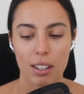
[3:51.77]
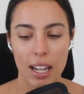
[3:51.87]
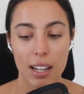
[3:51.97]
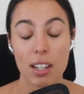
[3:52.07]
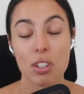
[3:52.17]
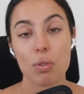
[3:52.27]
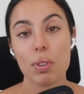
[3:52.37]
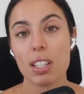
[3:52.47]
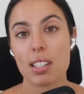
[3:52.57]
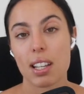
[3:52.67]
And in
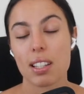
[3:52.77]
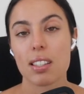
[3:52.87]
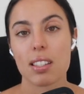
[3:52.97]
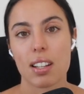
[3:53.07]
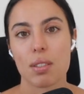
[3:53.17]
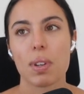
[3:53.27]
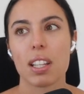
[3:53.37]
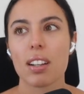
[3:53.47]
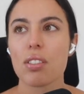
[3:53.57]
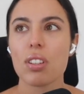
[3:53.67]
doing this exercise, we
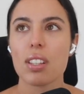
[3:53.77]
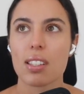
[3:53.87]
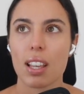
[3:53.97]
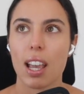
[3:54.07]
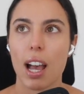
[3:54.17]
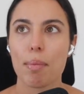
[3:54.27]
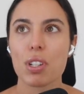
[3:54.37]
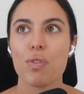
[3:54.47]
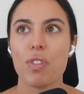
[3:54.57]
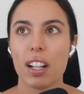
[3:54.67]
can actually see how
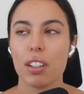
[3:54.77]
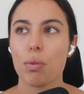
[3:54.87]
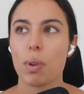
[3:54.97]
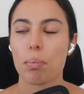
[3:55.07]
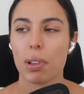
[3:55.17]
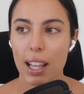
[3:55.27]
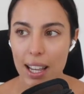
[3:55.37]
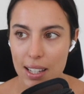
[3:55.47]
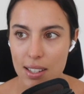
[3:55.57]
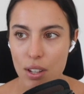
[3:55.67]
much value we
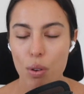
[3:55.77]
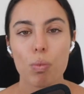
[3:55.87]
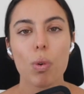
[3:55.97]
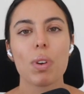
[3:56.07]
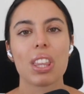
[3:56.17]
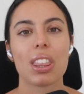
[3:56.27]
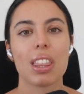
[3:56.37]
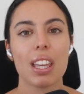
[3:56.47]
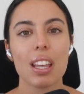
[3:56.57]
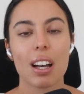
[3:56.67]
place on what we
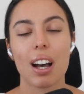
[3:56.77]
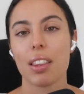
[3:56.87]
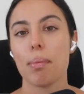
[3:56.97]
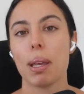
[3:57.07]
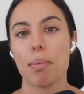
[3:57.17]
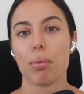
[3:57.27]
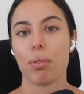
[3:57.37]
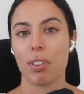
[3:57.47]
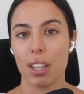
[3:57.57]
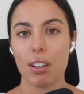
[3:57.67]
think other people
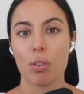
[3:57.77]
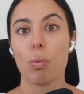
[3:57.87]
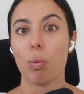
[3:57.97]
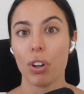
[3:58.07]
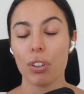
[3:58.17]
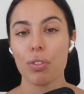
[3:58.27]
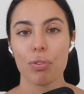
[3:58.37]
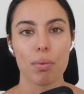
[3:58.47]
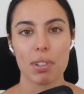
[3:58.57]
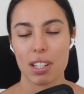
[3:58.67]
think or want
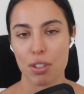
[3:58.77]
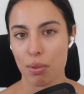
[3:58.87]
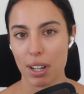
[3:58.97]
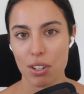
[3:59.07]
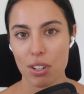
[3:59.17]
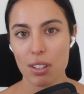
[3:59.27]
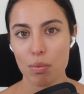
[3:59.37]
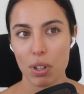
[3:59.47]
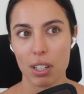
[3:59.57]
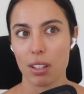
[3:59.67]
from a
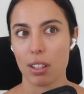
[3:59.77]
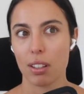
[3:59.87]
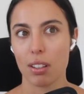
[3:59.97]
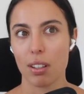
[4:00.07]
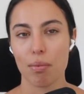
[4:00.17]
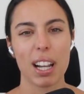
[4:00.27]
situation, when in